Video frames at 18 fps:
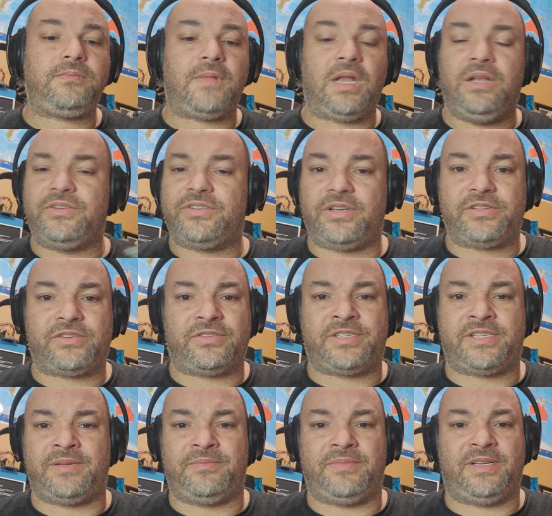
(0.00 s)
There's also
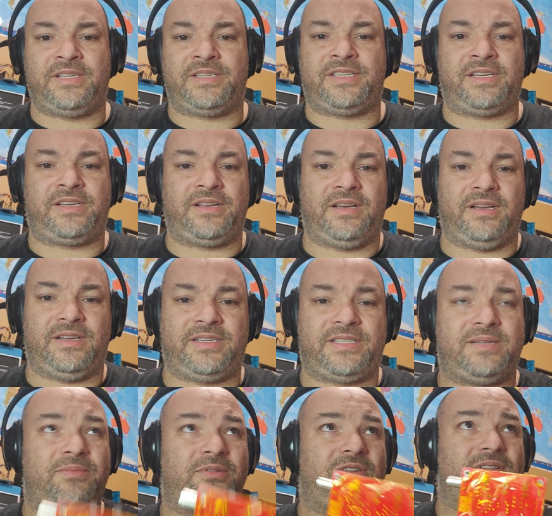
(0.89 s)

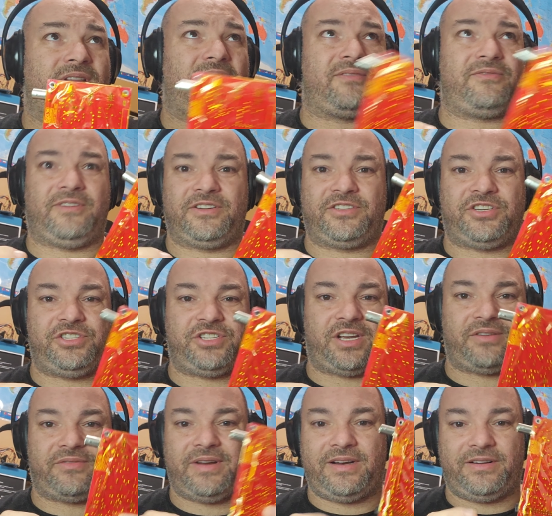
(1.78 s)
similar function
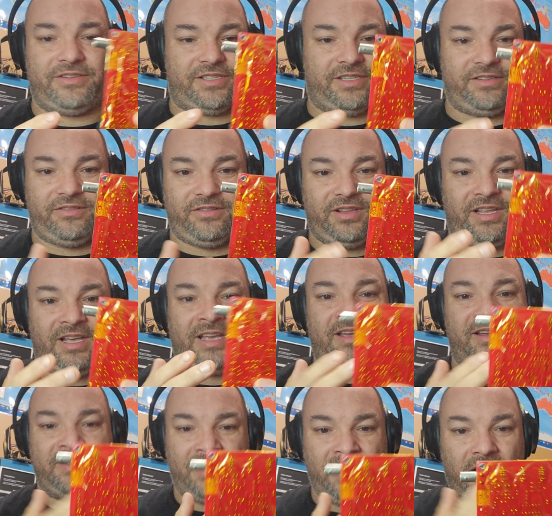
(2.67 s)
generators,
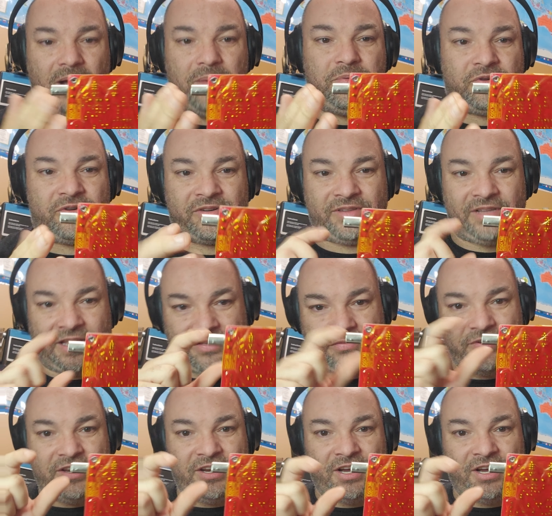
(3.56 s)
like a board with 3